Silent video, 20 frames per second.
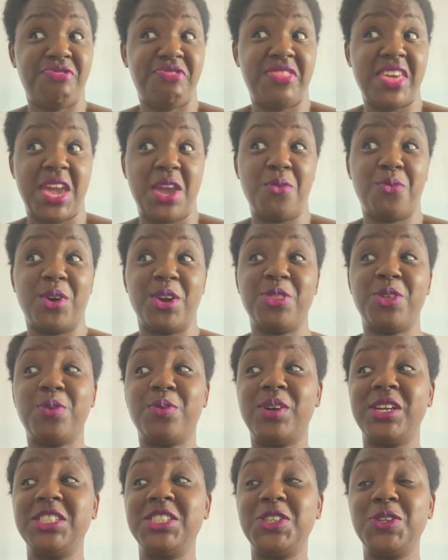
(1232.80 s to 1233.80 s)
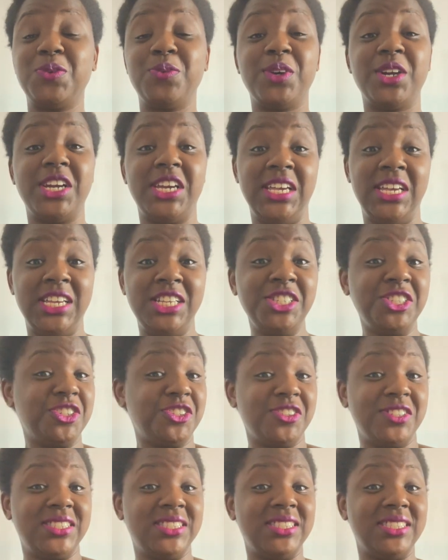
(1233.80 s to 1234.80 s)
They were the ones who were
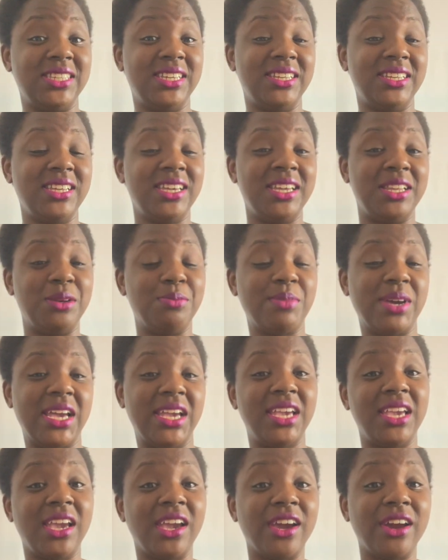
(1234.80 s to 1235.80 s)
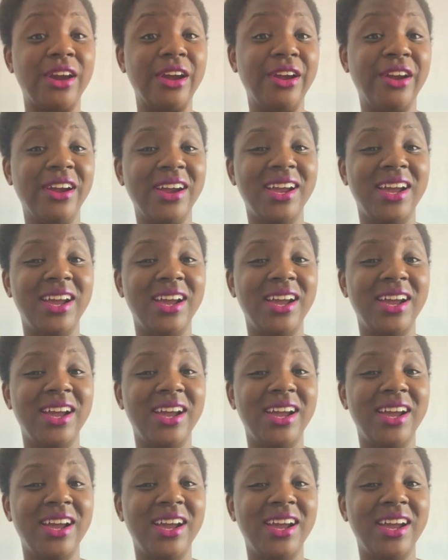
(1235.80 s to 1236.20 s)
interested in my hair.